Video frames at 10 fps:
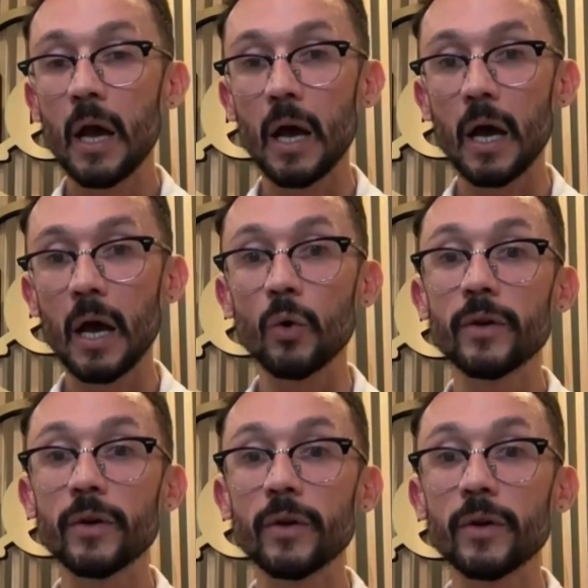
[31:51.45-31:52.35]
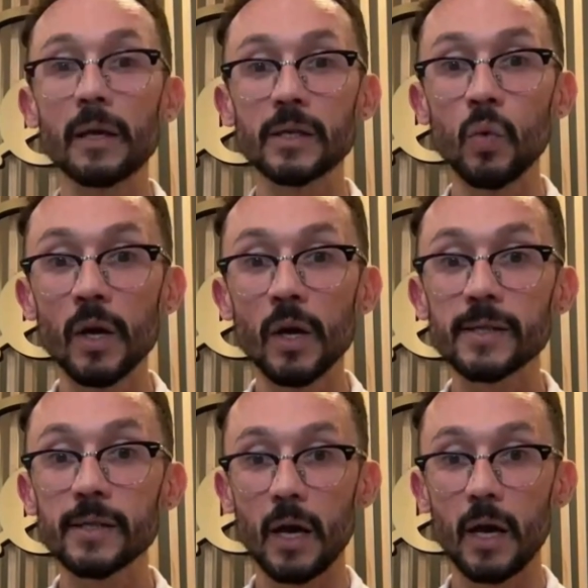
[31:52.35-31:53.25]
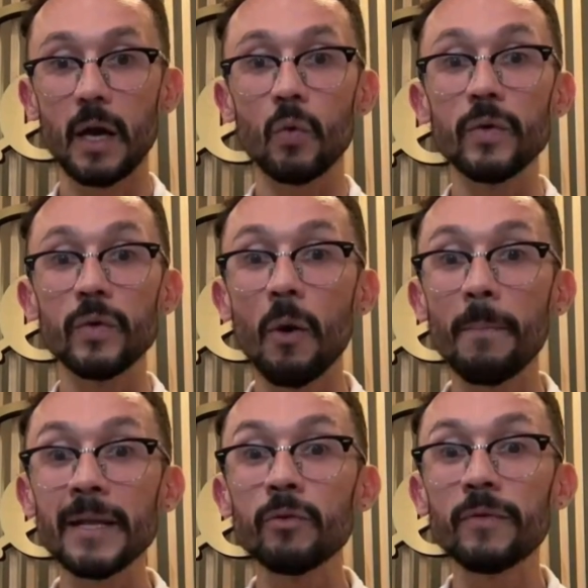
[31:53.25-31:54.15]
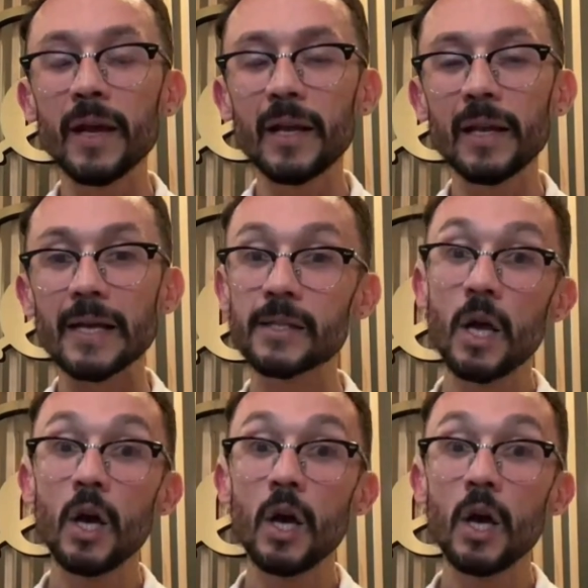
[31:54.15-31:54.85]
okay, because once we complete with the class,